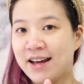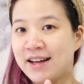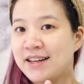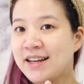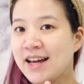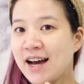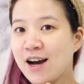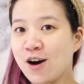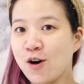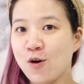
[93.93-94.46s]

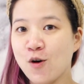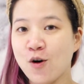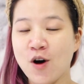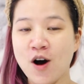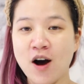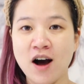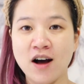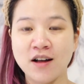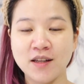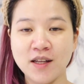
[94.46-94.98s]
Now,
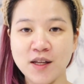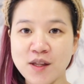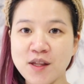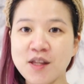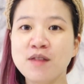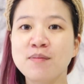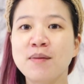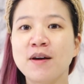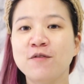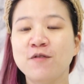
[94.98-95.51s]
this
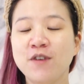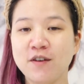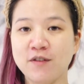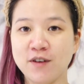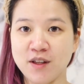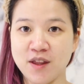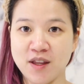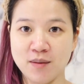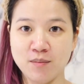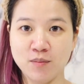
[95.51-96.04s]
is my
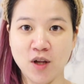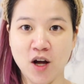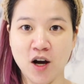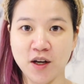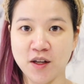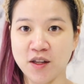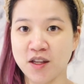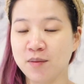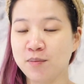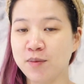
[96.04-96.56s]
favorite
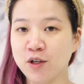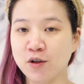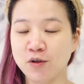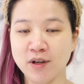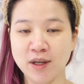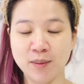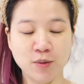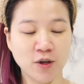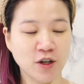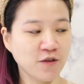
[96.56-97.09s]
sunblock. It's the
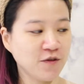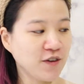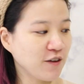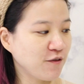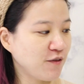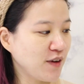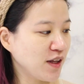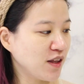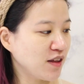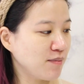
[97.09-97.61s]
Biore
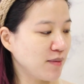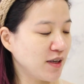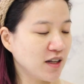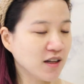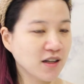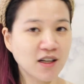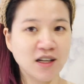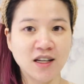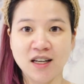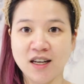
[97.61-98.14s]
Perfect Face
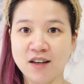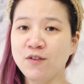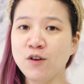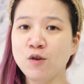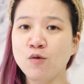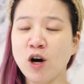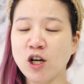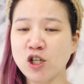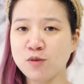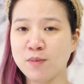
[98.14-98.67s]
Milk. If
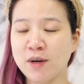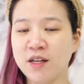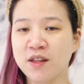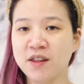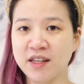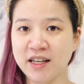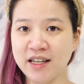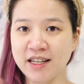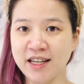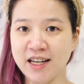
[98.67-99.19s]
you watched my
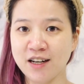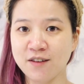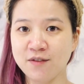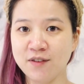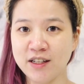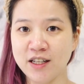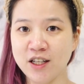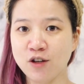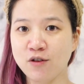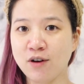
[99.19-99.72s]
skincare
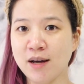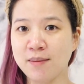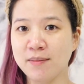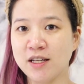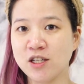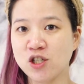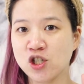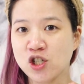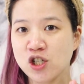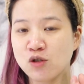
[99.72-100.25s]
video, I
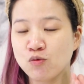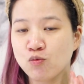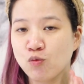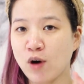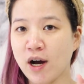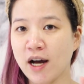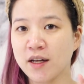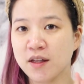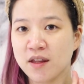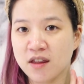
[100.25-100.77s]
mentioned
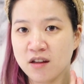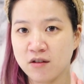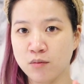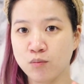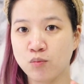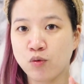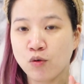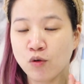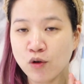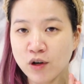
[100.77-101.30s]
why it's so
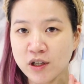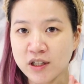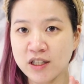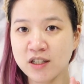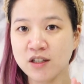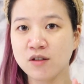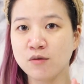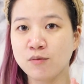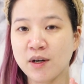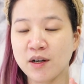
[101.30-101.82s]

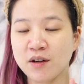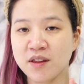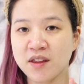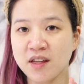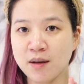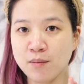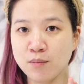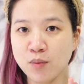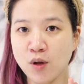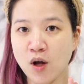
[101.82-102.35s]
important to wear
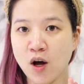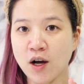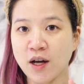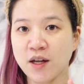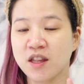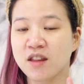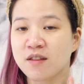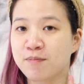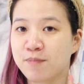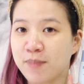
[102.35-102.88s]
sunblock,
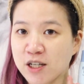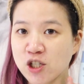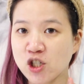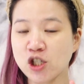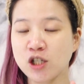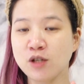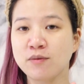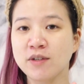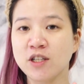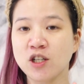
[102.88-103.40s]

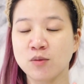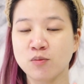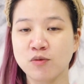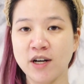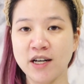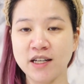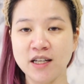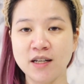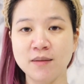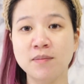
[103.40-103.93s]
especially when you're
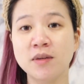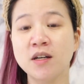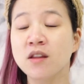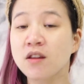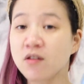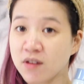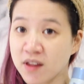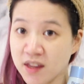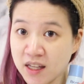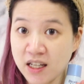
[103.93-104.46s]
pregnant, because
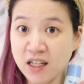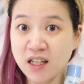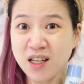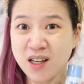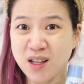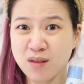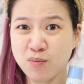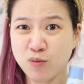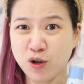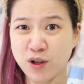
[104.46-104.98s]
your skin
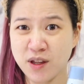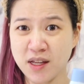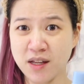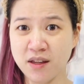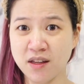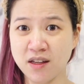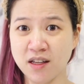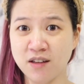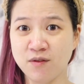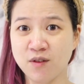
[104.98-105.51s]
is more
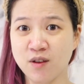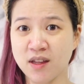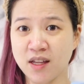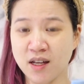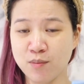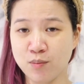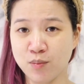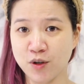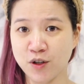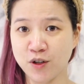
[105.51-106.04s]
sensitive to
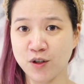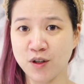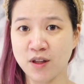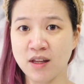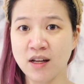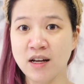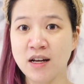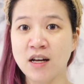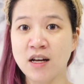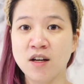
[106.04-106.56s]
sunburns.
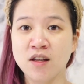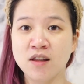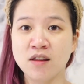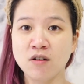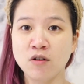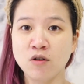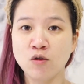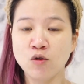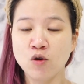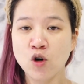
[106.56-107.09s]

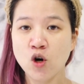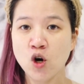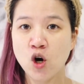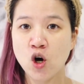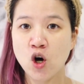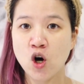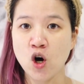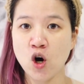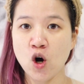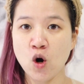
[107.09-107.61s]
So
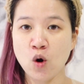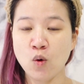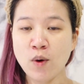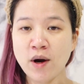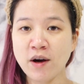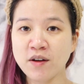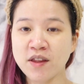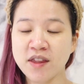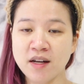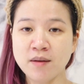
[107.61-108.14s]

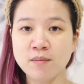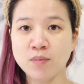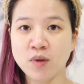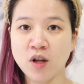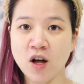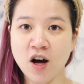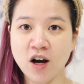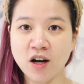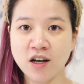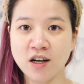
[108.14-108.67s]
wear
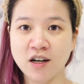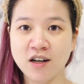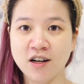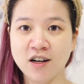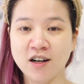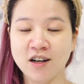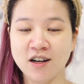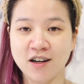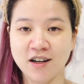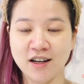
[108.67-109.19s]
sunblock.
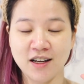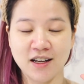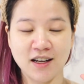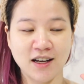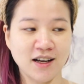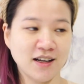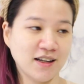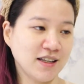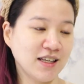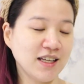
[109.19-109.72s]

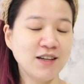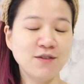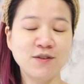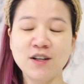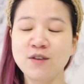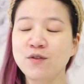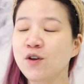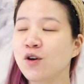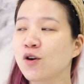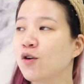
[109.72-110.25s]

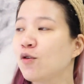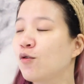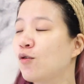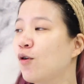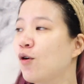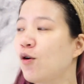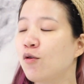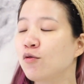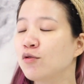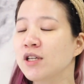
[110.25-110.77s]
Even if you're
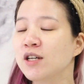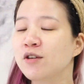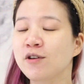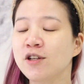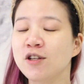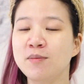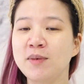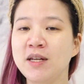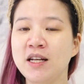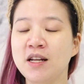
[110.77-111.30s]
only going
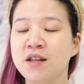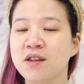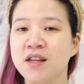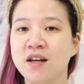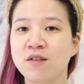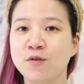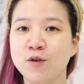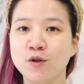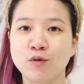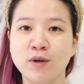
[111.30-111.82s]
to be in the
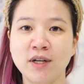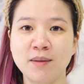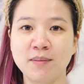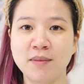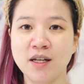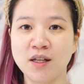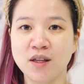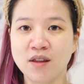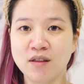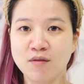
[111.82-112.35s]
sun for 20
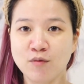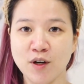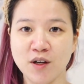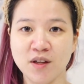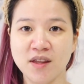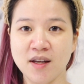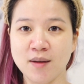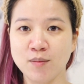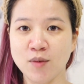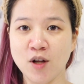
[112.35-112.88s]
minutes, wear
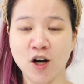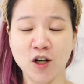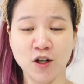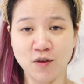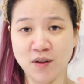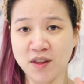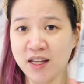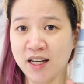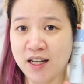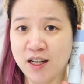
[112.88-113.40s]
sunblock.
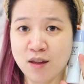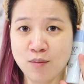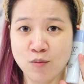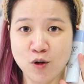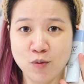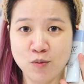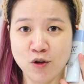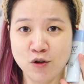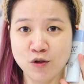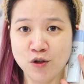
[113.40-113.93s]
Your skin is
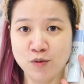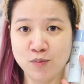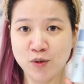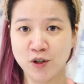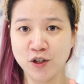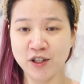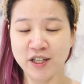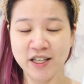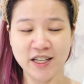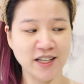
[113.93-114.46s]
more prone to
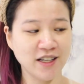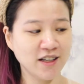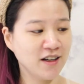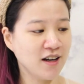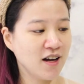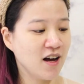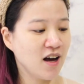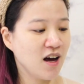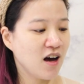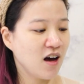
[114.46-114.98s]
burning.
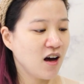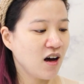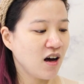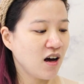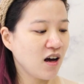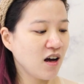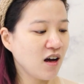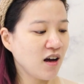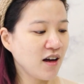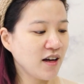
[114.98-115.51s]

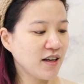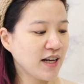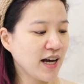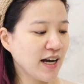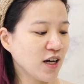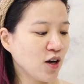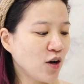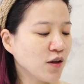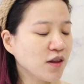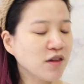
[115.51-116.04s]
And
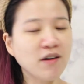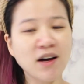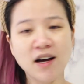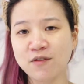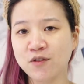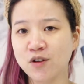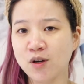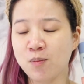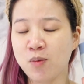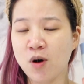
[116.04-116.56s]
I also
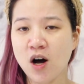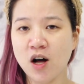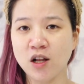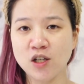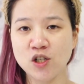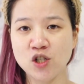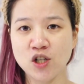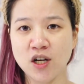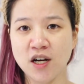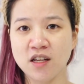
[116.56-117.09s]
have to
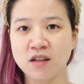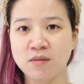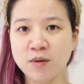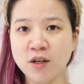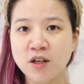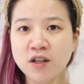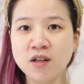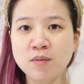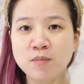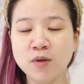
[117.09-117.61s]
apologize
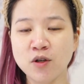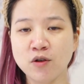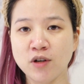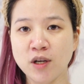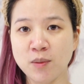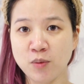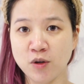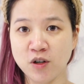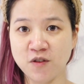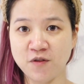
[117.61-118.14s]
because the
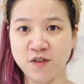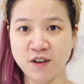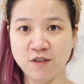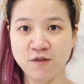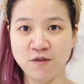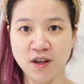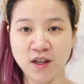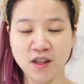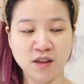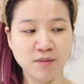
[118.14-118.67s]
Biore Perfect
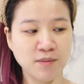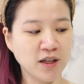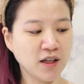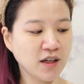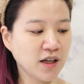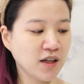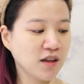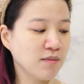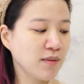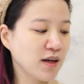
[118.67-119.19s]
Face
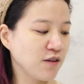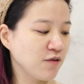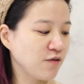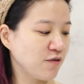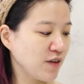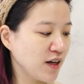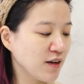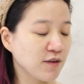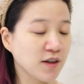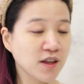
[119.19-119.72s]
Milk is my
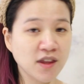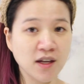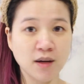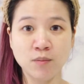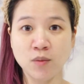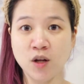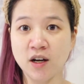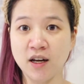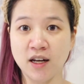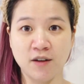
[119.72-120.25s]
favorite
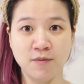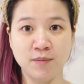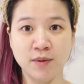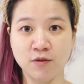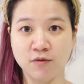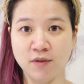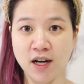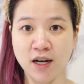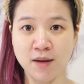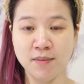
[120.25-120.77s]
sunblock and I've
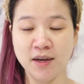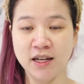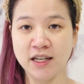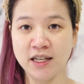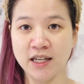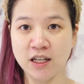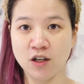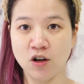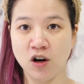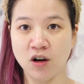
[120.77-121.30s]
been
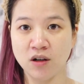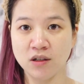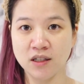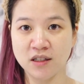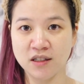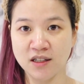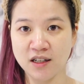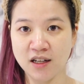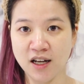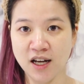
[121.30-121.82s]
recommending it all the
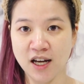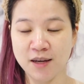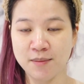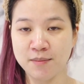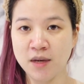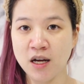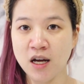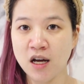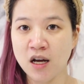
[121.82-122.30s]
time.